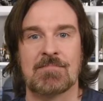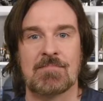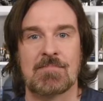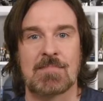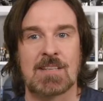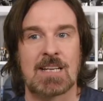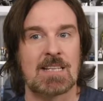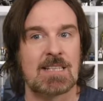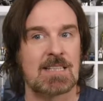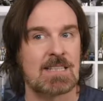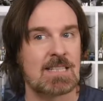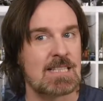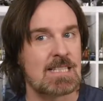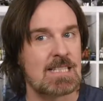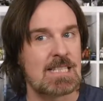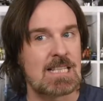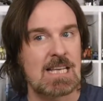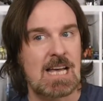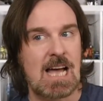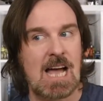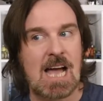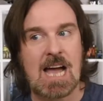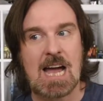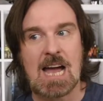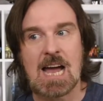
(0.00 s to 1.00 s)

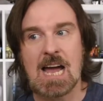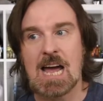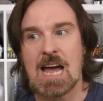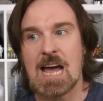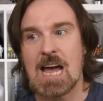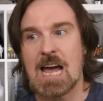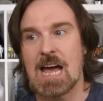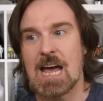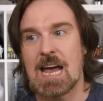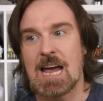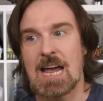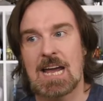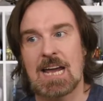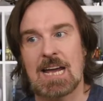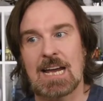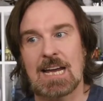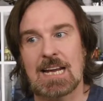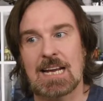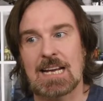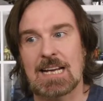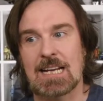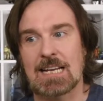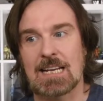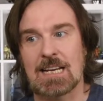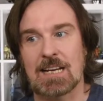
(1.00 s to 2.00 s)
That
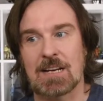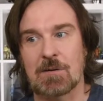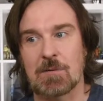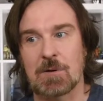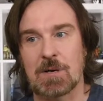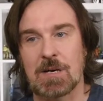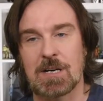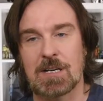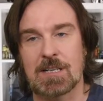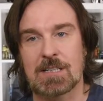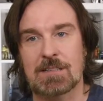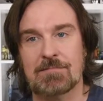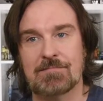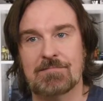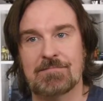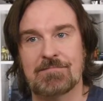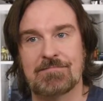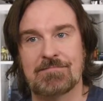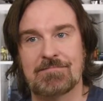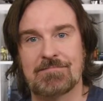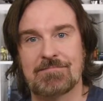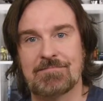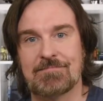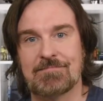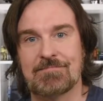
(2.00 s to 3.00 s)
ain't gonna work.
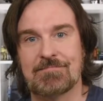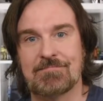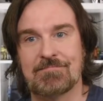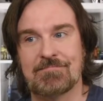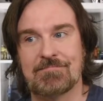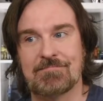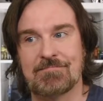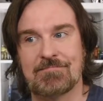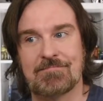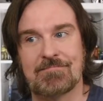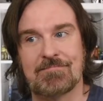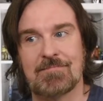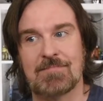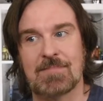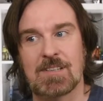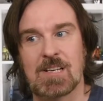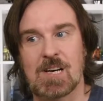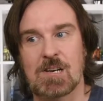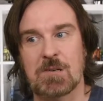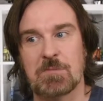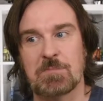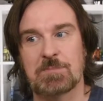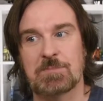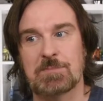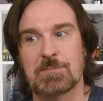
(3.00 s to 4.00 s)

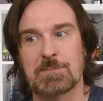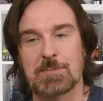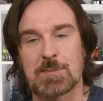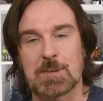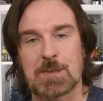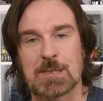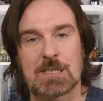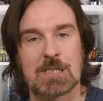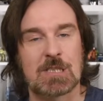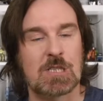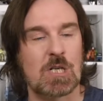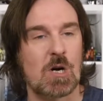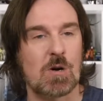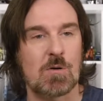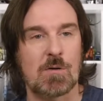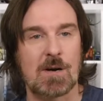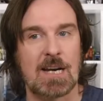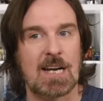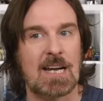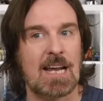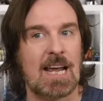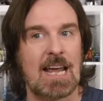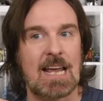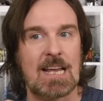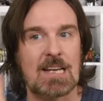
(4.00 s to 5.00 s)
Nope.
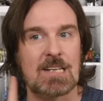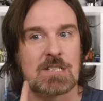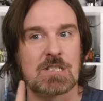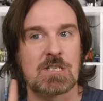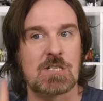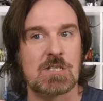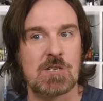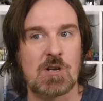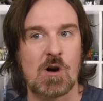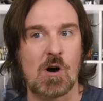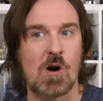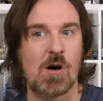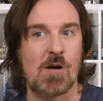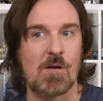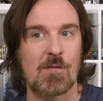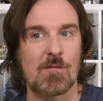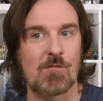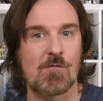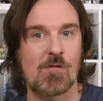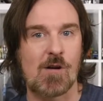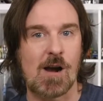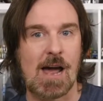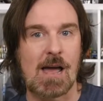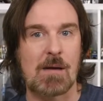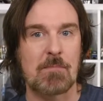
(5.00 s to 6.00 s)
Sorry, he's not
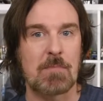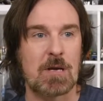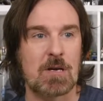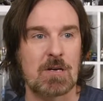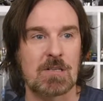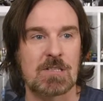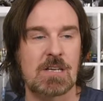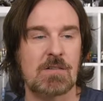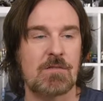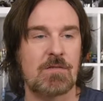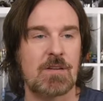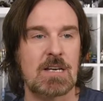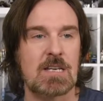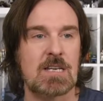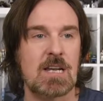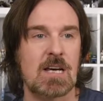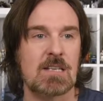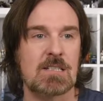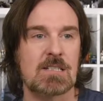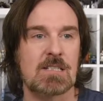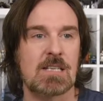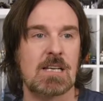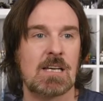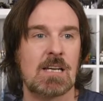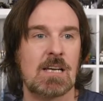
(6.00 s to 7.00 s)
right. Because if he
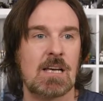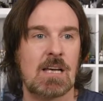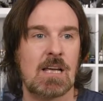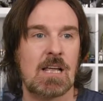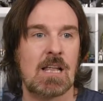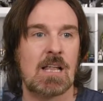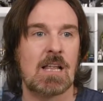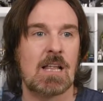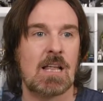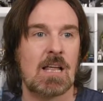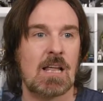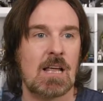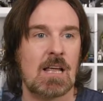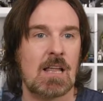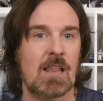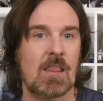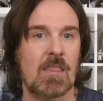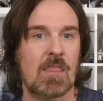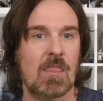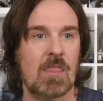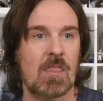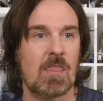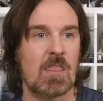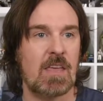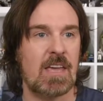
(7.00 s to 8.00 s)
does
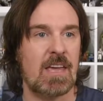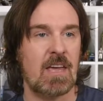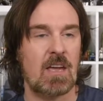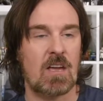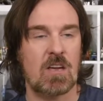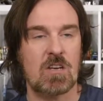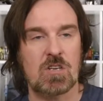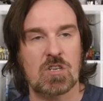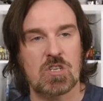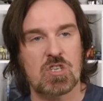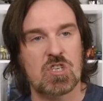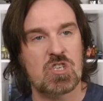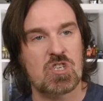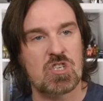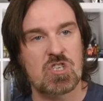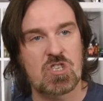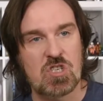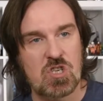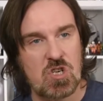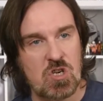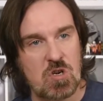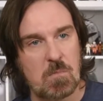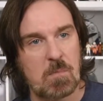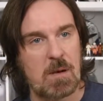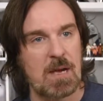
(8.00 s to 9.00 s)
the
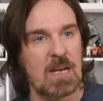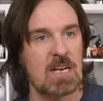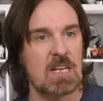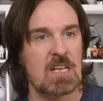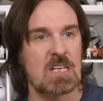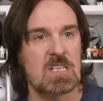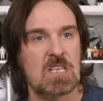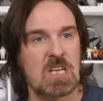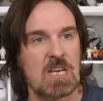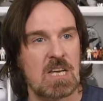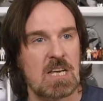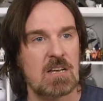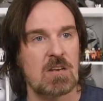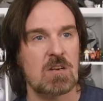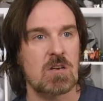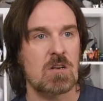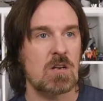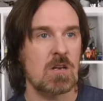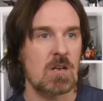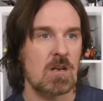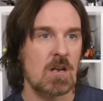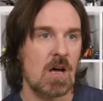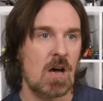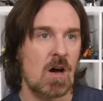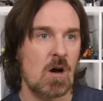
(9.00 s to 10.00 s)
stupidity,
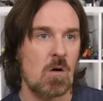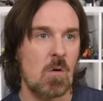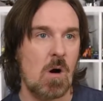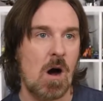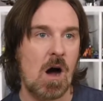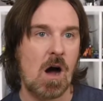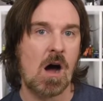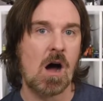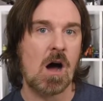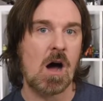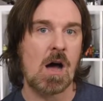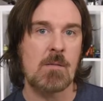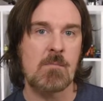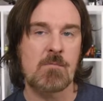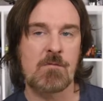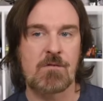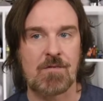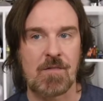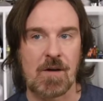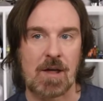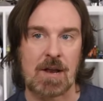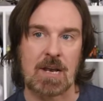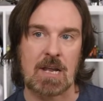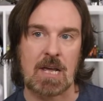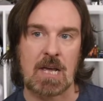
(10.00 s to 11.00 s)
oh, I'm
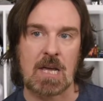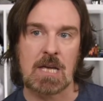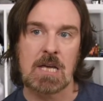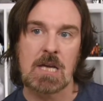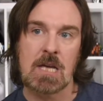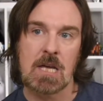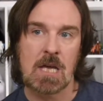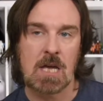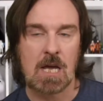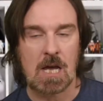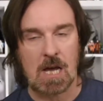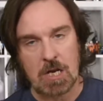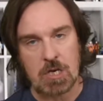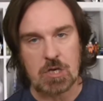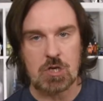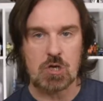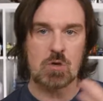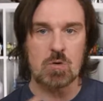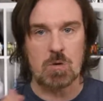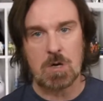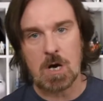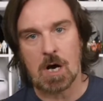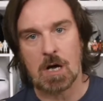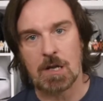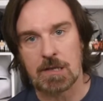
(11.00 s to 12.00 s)
funny and
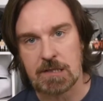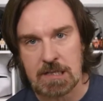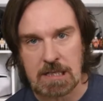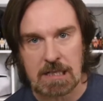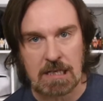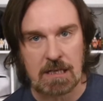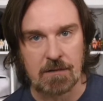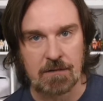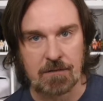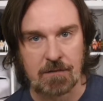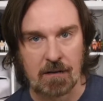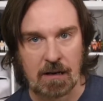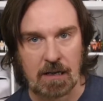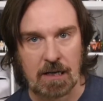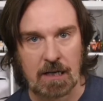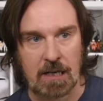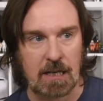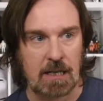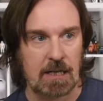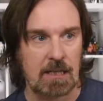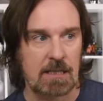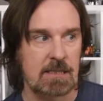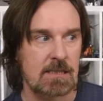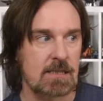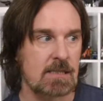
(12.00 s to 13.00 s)
you can't see the
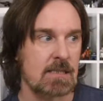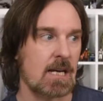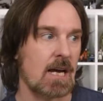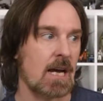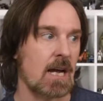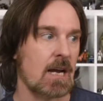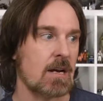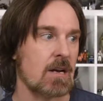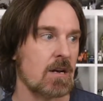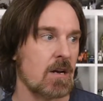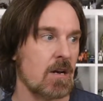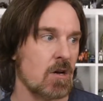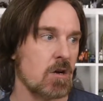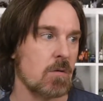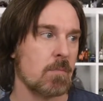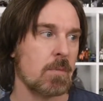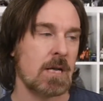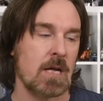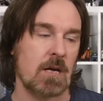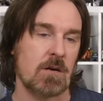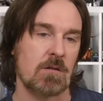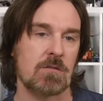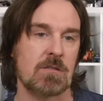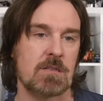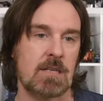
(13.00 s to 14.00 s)
funniness and nobody
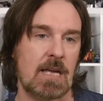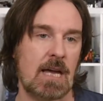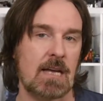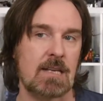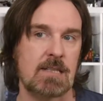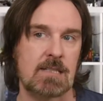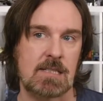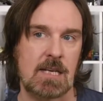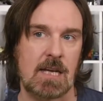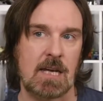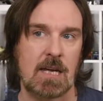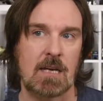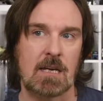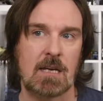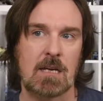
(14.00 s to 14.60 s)
else gets it,